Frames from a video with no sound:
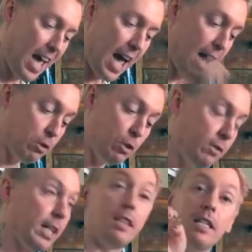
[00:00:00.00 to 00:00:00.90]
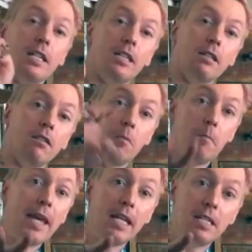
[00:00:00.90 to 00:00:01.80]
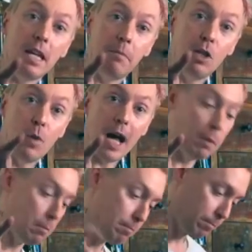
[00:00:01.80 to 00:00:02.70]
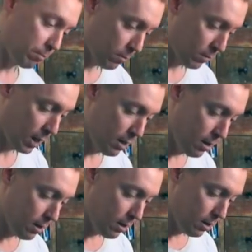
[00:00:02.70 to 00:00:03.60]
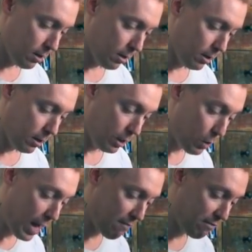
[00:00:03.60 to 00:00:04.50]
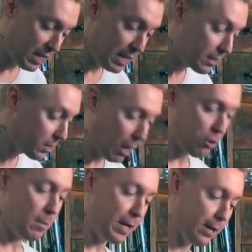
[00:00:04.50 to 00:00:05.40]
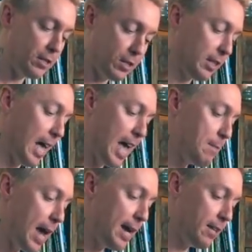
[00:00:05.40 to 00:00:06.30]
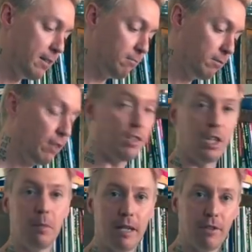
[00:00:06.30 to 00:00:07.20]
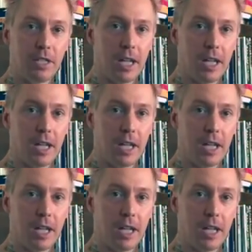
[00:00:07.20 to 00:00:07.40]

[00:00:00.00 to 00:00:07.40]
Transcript: After you've got the uh, the main debut album, you have the South American Slam edit of Kill Me Every